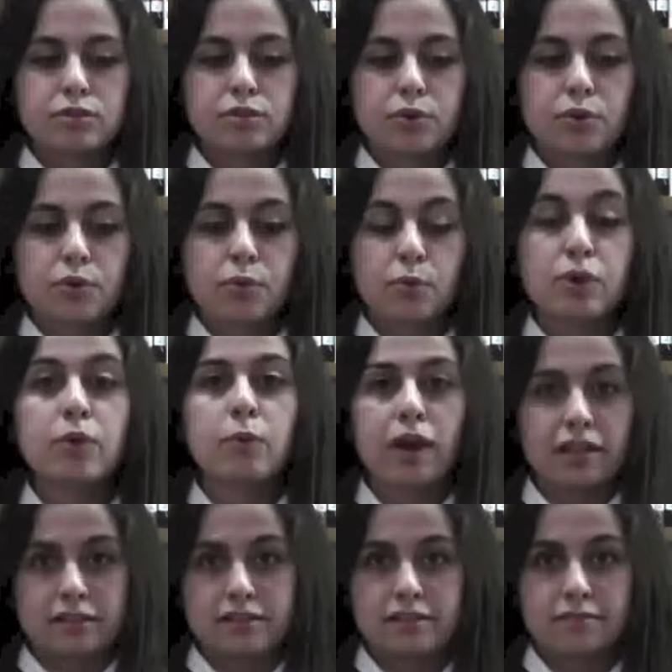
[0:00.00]
So we
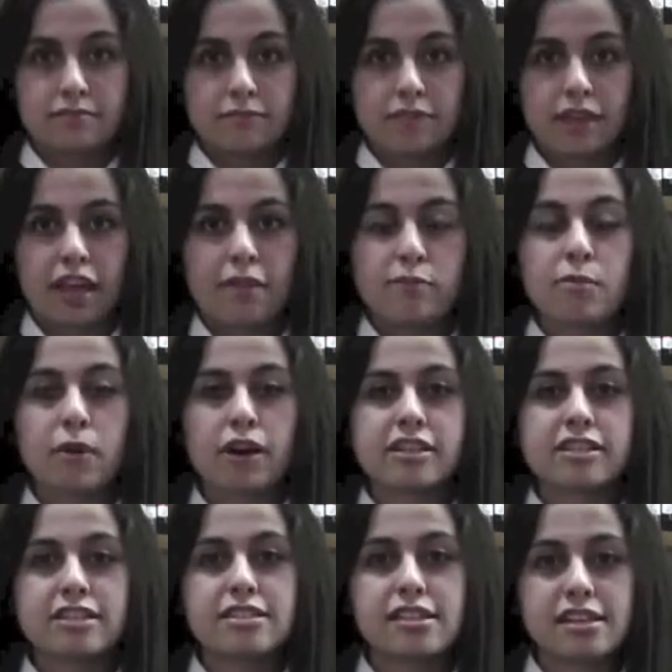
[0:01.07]
went and we
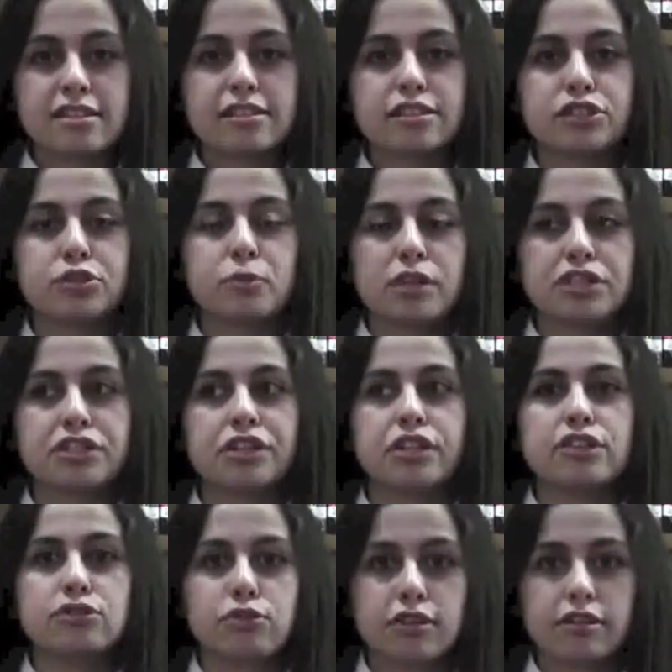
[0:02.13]
wanted to assess the situation
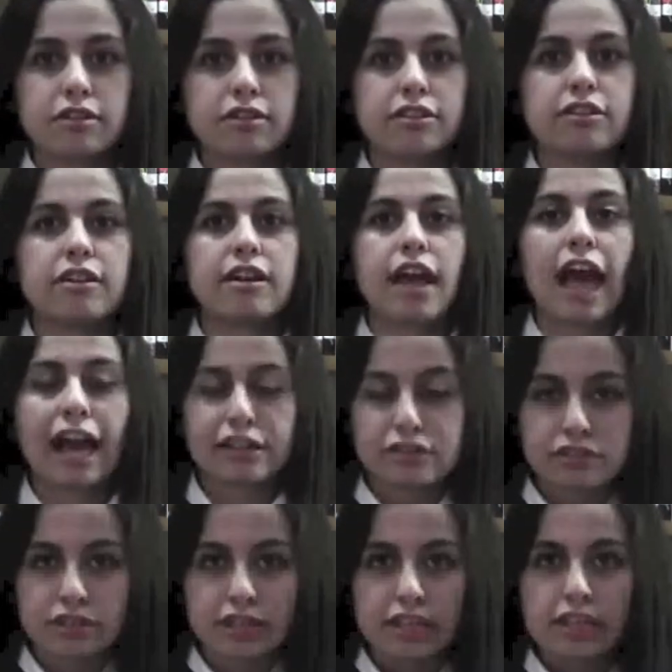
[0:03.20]
in Jordan,
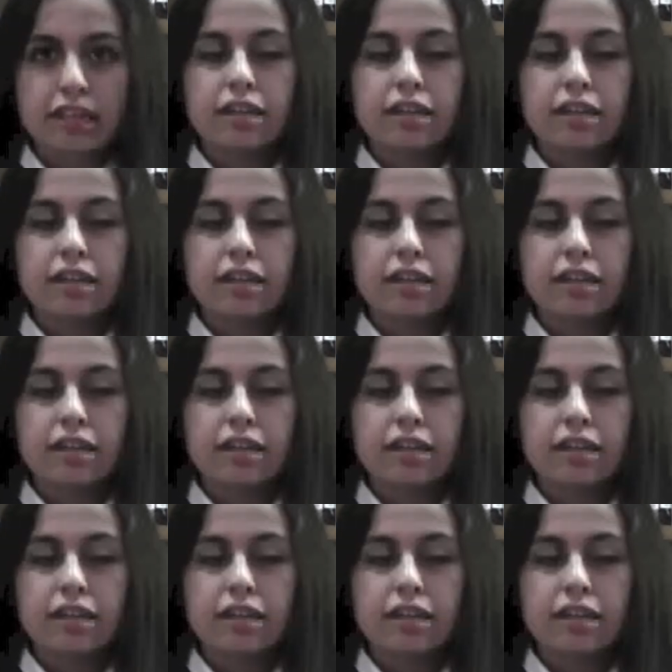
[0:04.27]
actually.